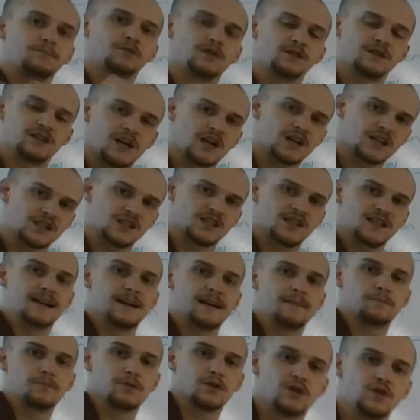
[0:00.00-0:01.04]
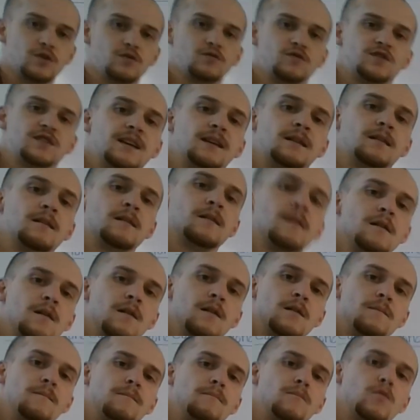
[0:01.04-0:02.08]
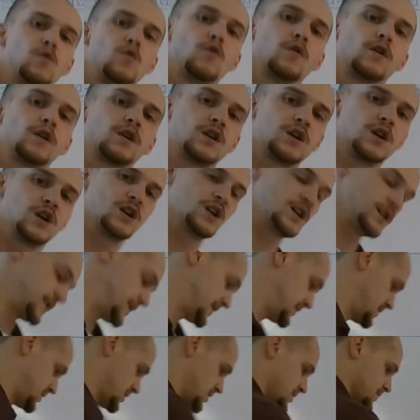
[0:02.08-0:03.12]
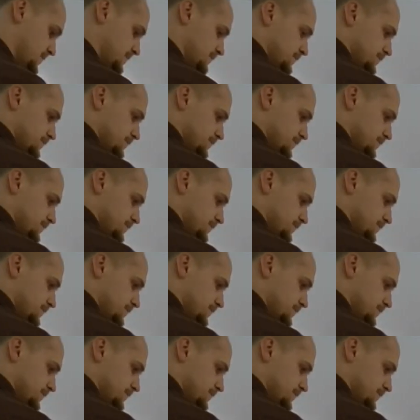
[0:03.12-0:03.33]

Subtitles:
production and producing more goods.